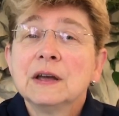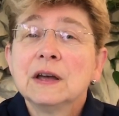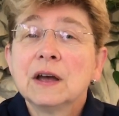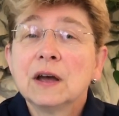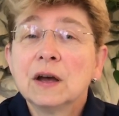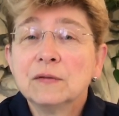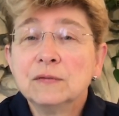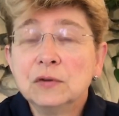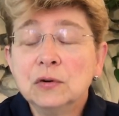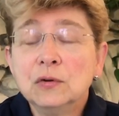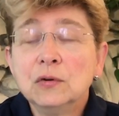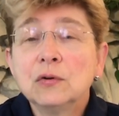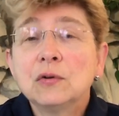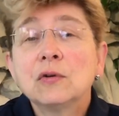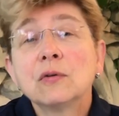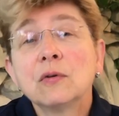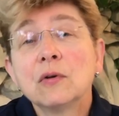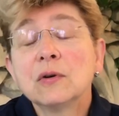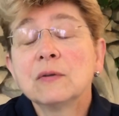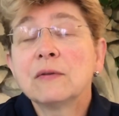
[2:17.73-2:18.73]
of new
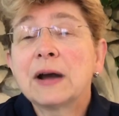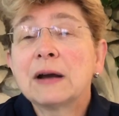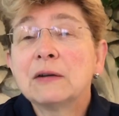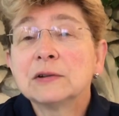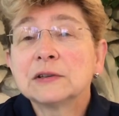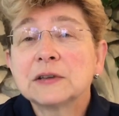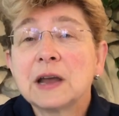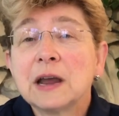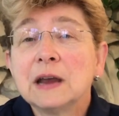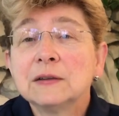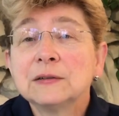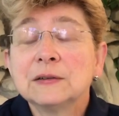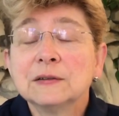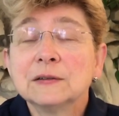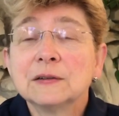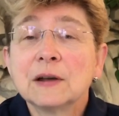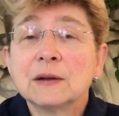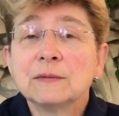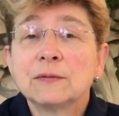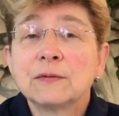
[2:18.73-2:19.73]
coronavirus cases
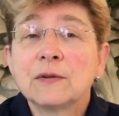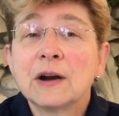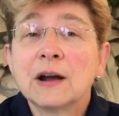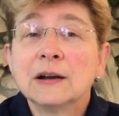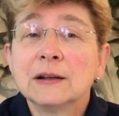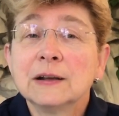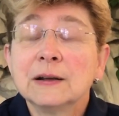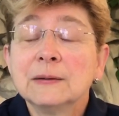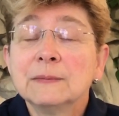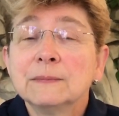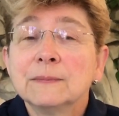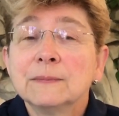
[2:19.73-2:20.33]
on Friday.